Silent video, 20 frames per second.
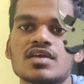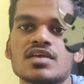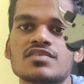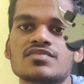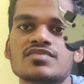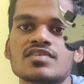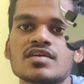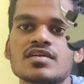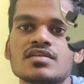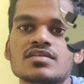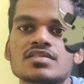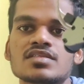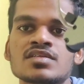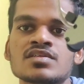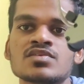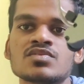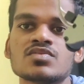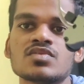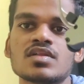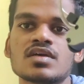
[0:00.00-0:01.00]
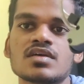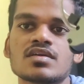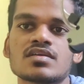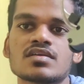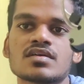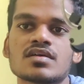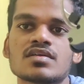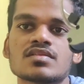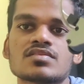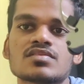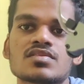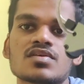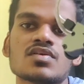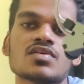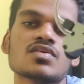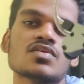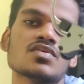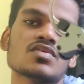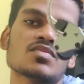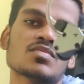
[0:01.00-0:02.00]
If you listen to like
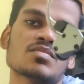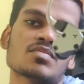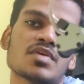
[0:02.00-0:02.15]
Theo